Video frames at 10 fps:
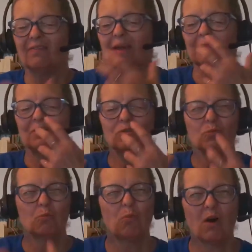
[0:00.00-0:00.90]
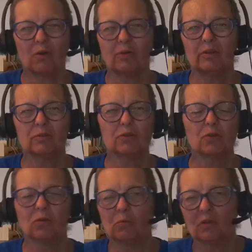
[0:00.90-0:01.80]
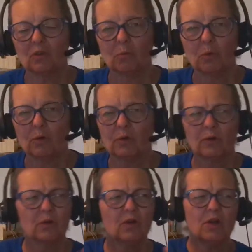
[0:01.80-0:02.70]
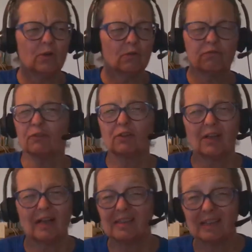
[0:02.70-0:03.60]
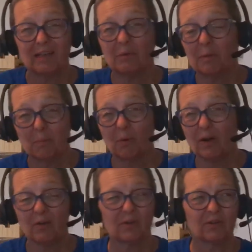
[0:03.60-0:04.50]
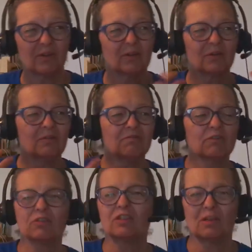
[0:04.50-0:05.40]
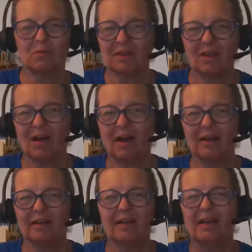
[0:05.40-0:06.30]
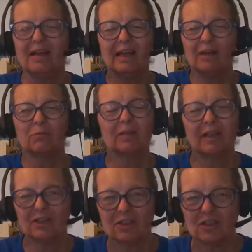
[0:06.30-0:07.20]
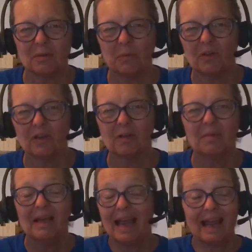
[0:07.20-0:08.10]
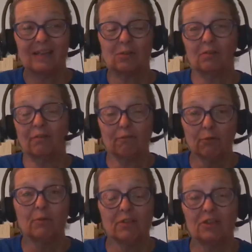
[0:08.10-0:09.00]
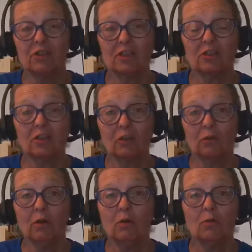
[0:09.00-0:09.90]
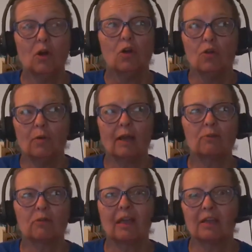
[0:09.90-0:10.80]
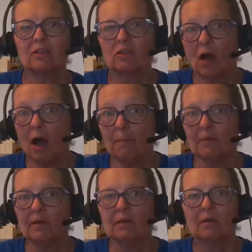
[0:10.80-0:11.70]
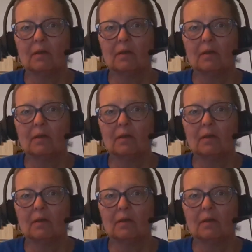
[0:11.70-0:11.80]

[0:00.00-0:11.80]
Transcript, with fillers: That means you're watering your soul with the word, you're you're fertilizing it with prayer, you're you're conversing with God and in relationship with him. And so the fruit is just going to grow. You actually can't stop it.